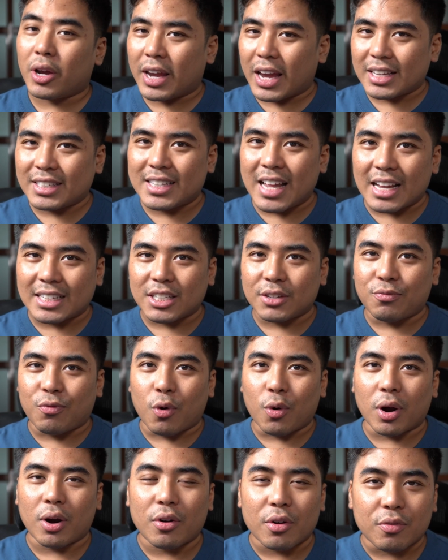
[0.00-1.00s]
I guess that's it
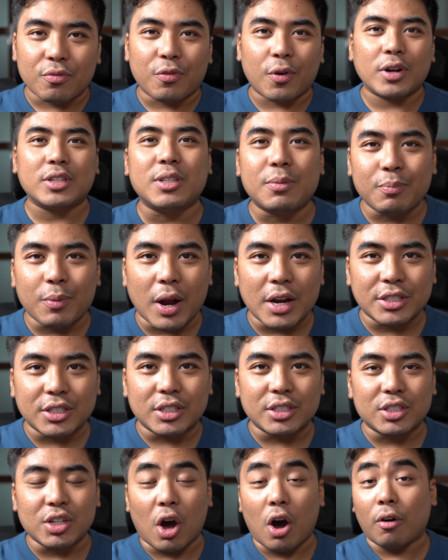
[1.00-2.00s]
for our first
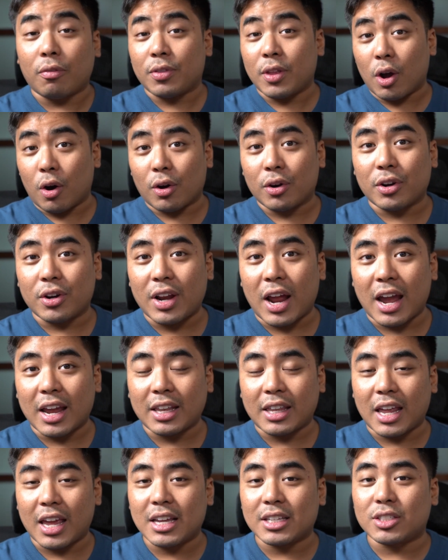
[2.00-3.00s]
impressions of the Honor
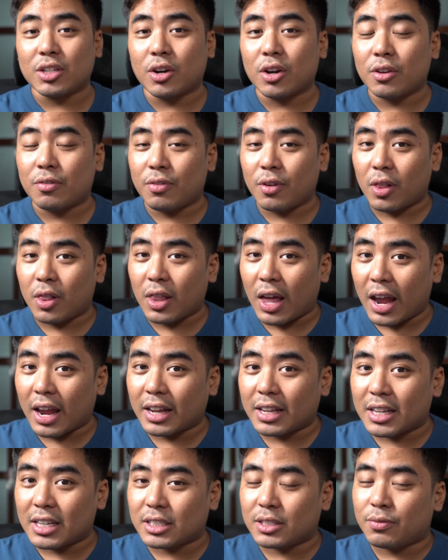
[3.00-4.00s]
90. So if you
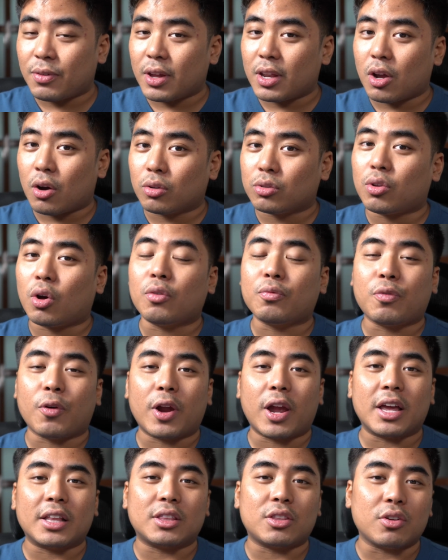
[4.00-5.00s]
like this video, don't
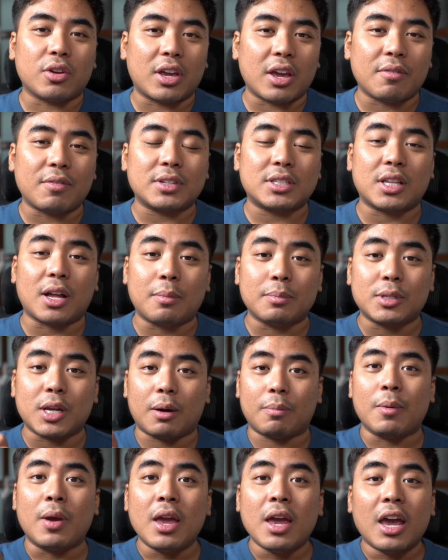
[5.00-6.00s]
forget to give us thumbs
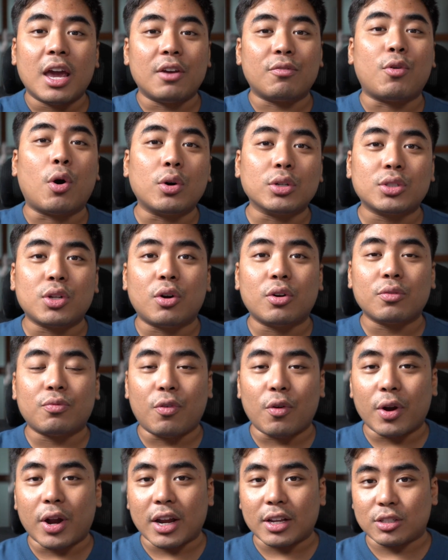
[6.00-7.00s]
up. And of course, don't
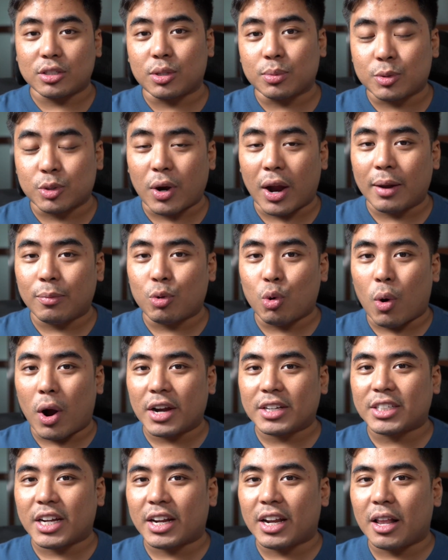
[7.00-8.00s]
forget to subscribe to
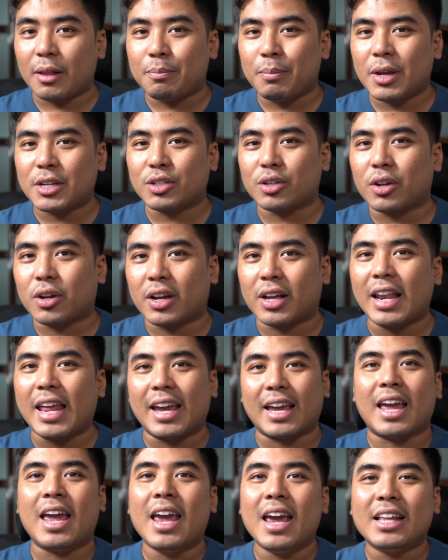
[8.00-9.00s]
our channel and be sure to
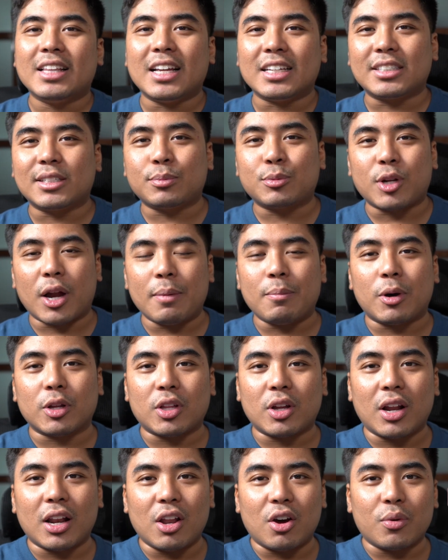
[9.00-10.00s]
click that subscribe
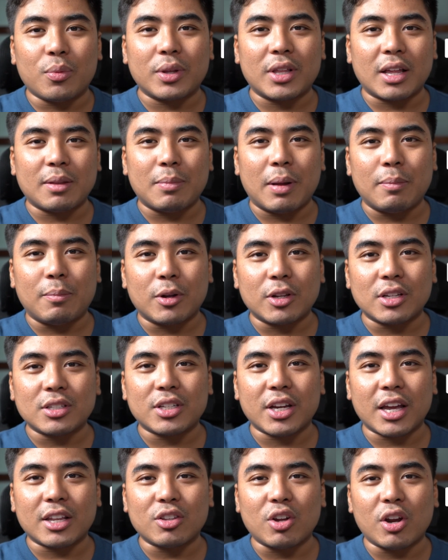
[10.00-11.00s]
button along with that bell button
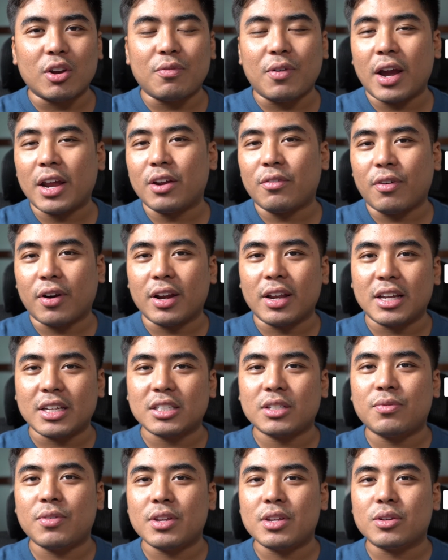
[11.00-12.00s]
to get notified of our
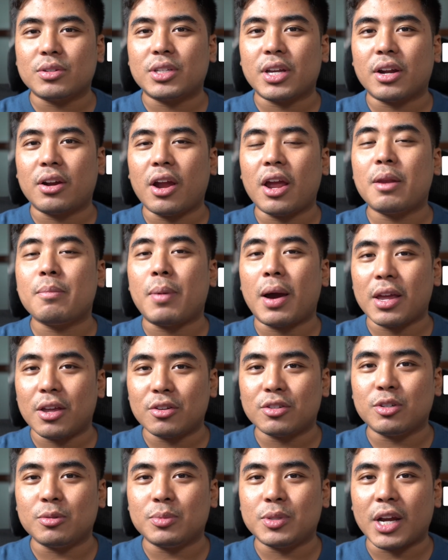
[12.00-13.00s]
latest videos here in my
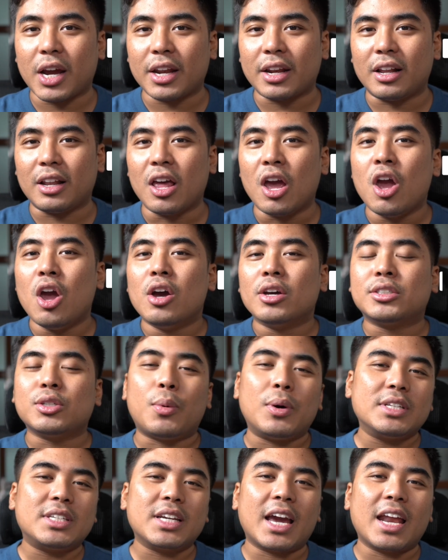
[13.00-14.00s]
YouTube channel. So
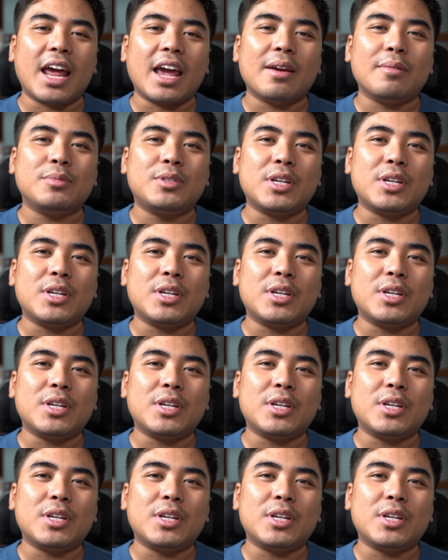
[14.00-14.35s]
once again, I am